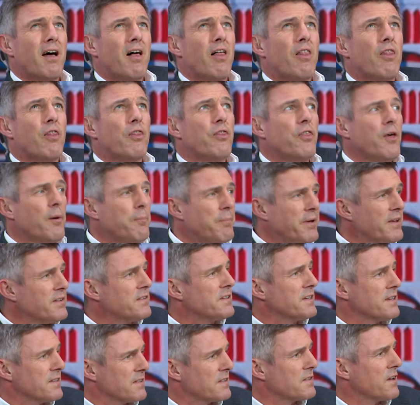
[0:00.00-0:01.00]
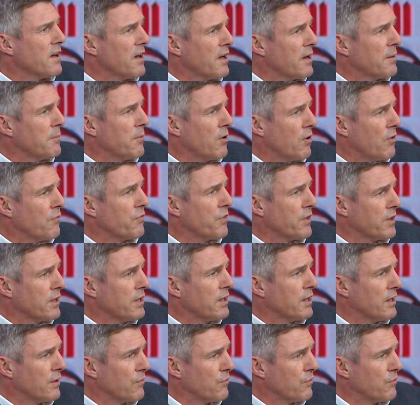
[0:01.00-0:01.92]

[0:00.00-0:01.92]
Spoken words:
the busiest time of the year